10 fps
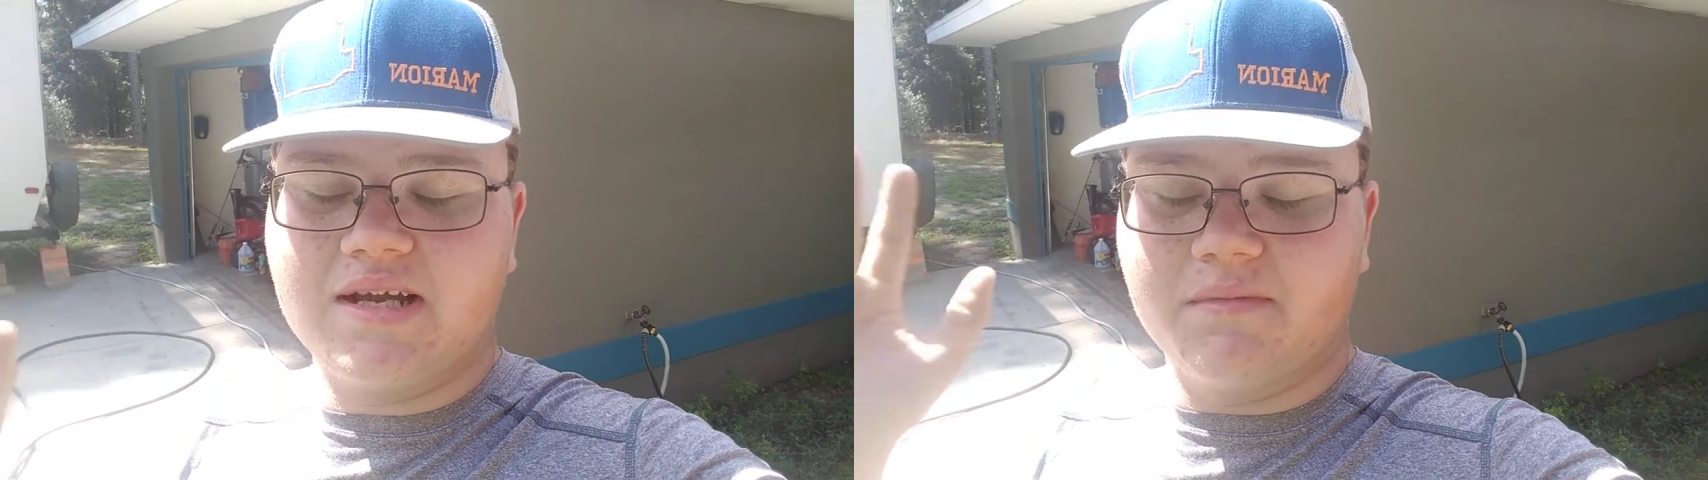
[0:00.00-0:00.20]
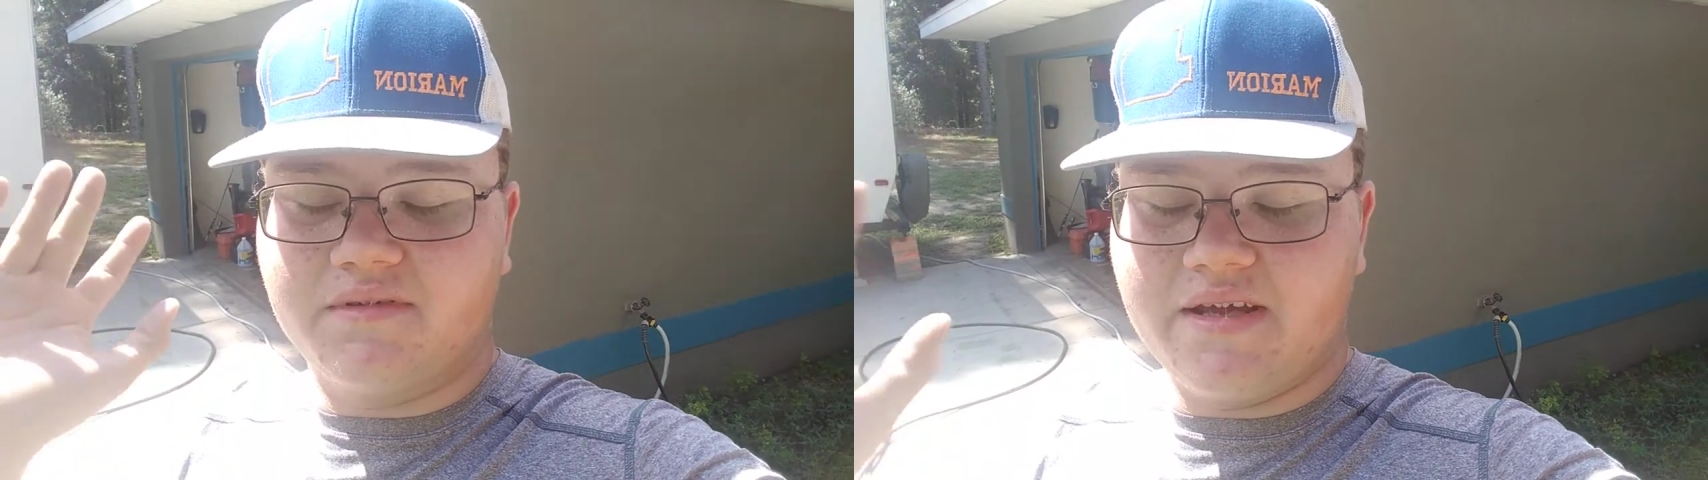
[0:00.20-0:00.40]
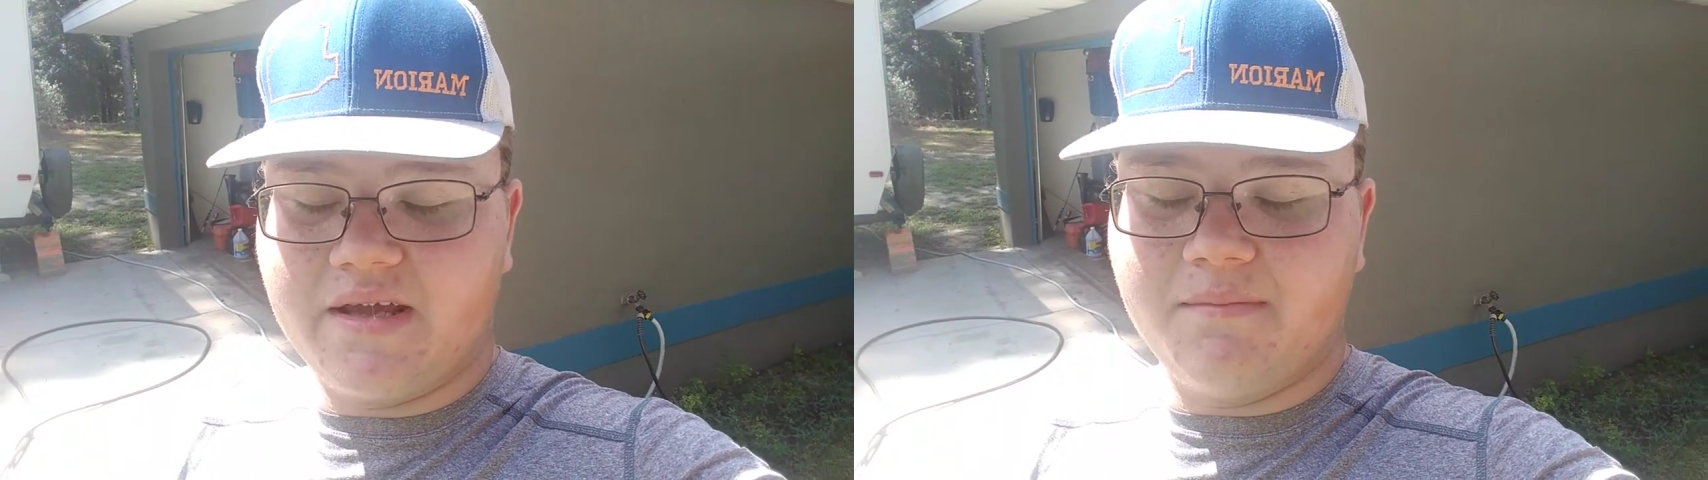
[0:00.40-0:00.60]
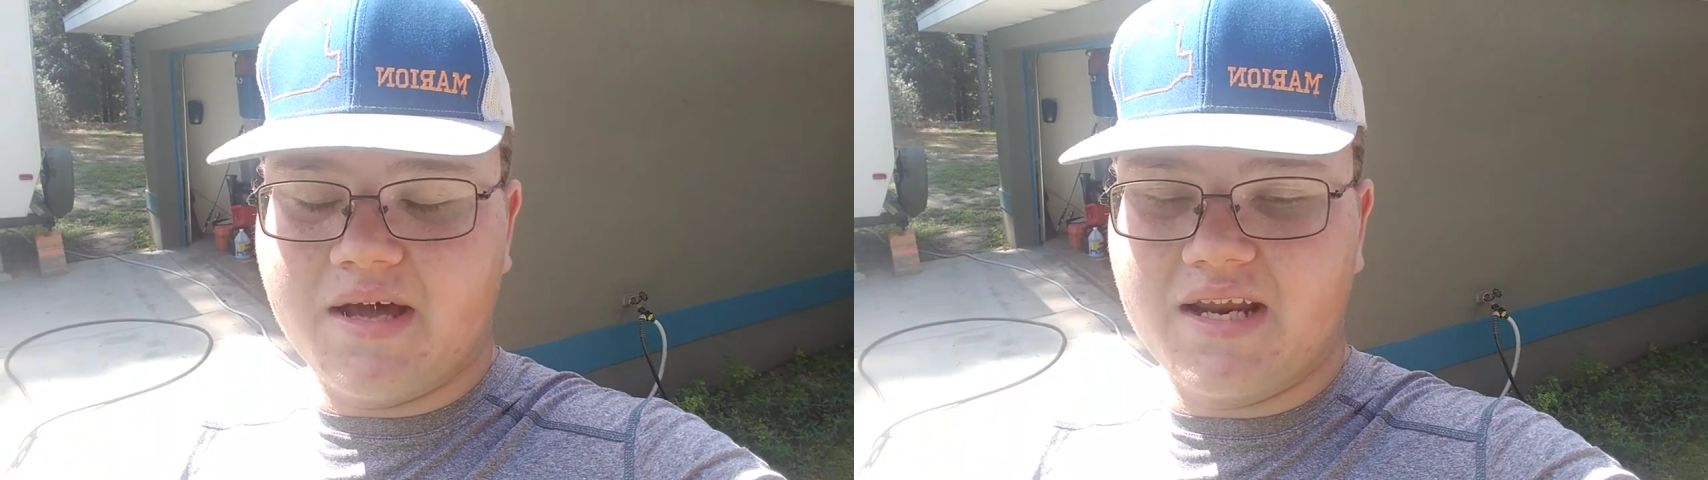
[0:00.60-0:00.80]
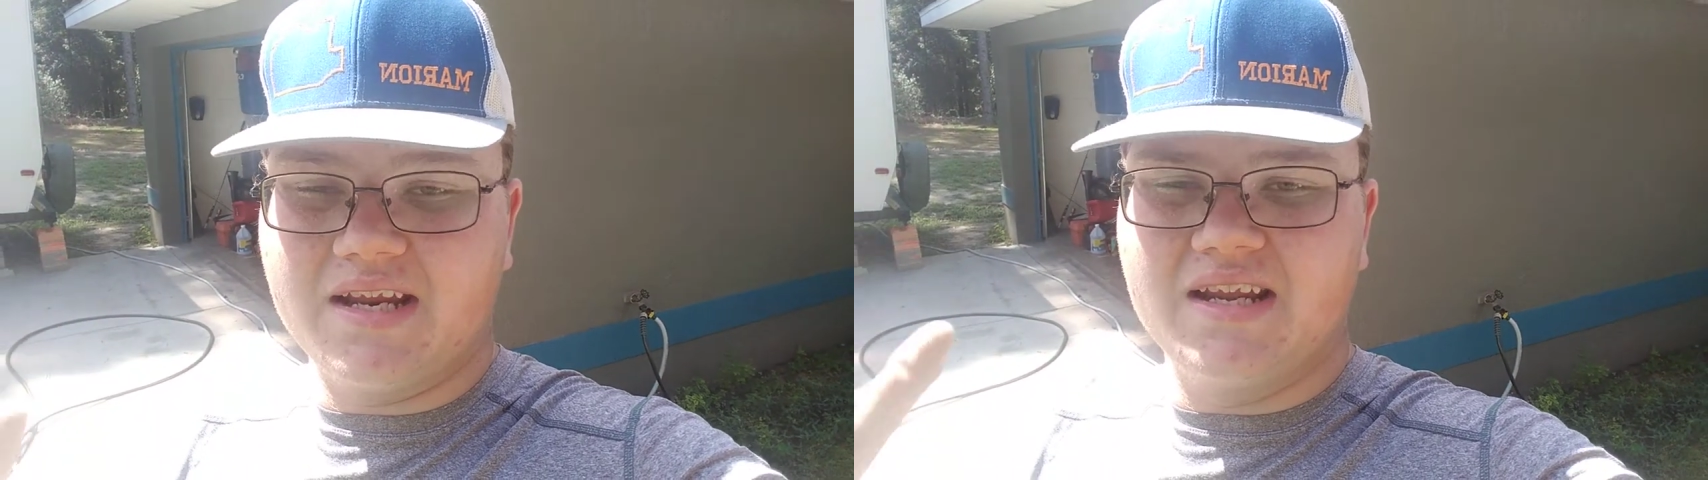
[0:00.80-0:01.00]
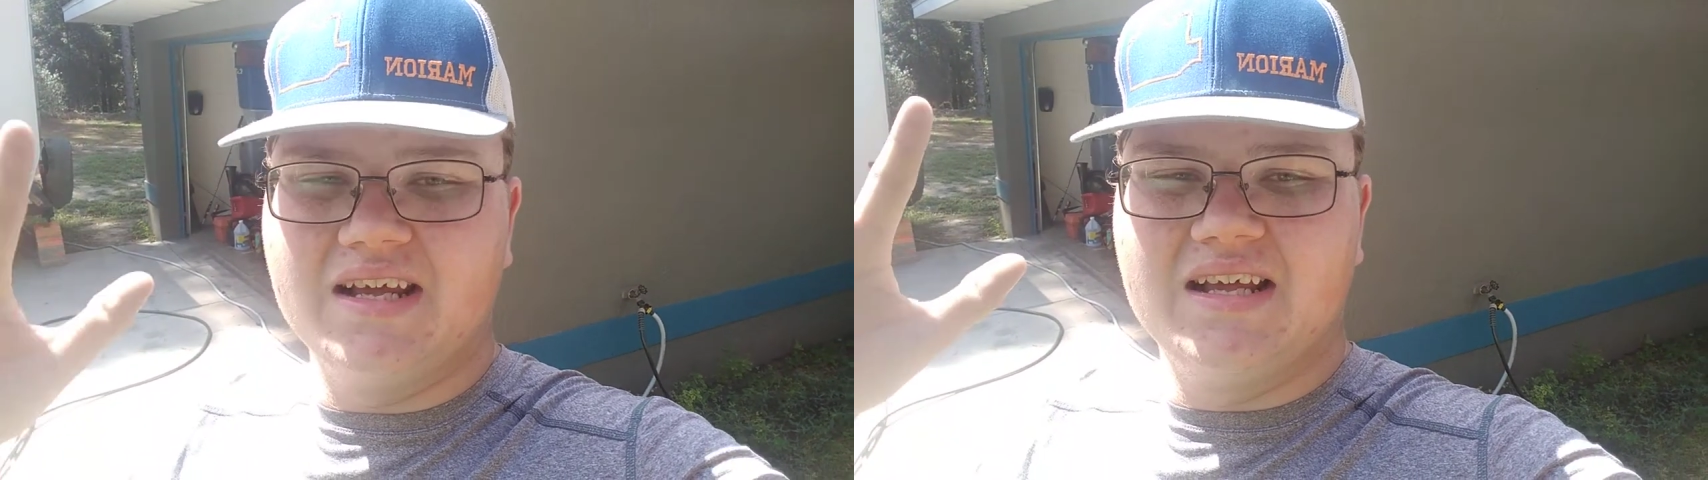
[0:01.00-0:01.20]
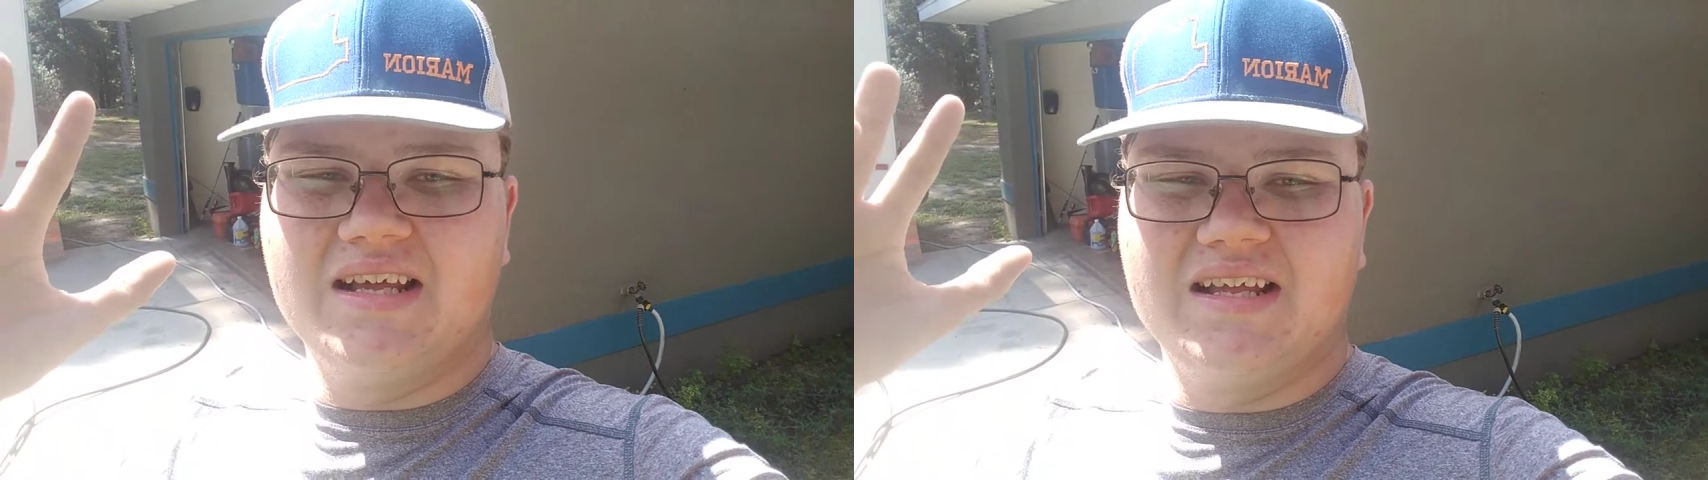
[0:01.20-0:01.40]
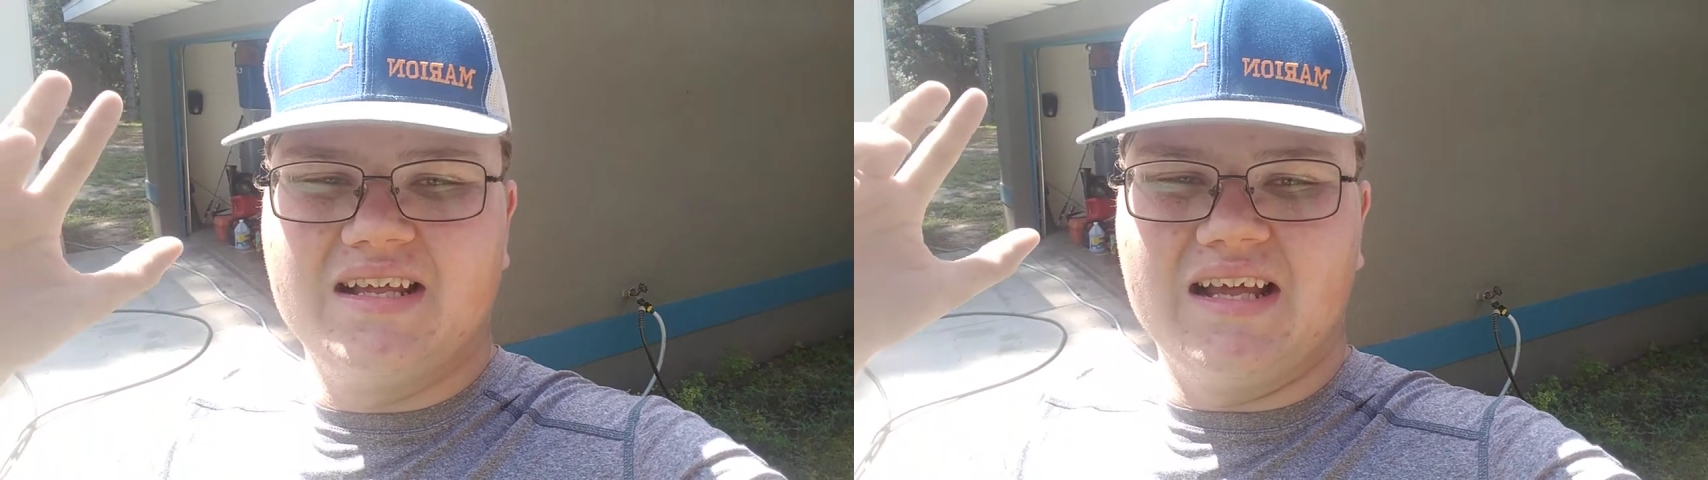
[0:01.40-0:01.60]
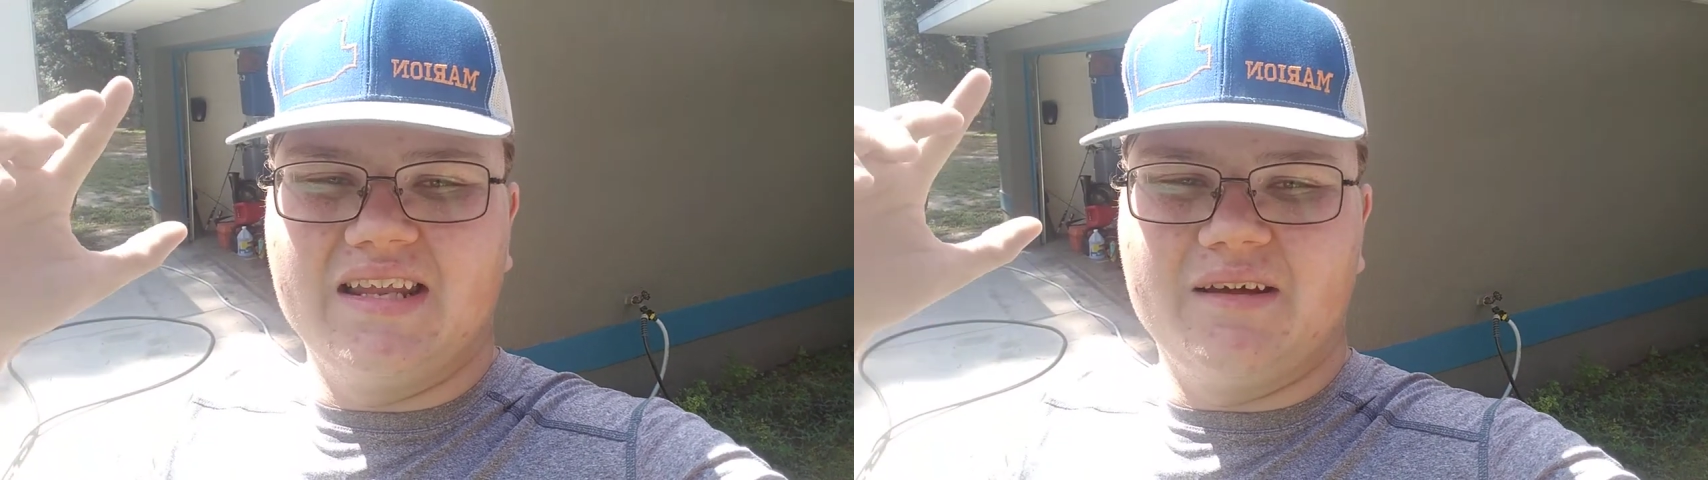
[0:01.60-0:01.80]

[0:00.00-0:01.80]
I'm gonna tell you about it, and